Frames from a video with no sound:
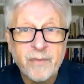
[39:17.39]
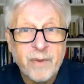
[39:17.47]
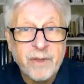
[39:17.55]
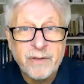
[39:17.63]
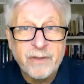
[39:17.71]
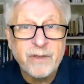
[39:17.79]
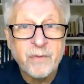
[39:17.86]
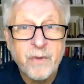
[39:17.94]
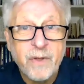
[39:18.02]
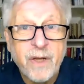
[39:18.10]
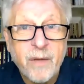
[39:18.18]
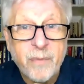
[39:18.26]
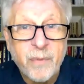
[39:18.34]

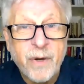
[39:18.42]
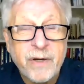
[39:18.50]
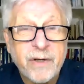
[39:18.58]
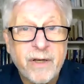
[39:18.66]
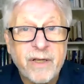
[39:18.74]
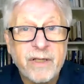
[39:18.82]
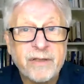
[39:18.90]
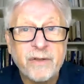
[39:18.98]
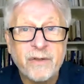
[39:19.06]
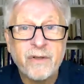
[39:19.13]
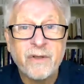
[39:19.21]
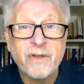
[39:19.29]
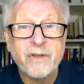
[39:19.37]
Definitely add iodine
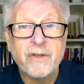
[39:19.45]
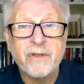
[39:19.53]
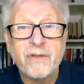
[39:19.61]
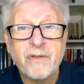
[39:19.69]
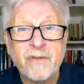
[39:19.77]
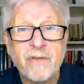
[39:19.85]
because it will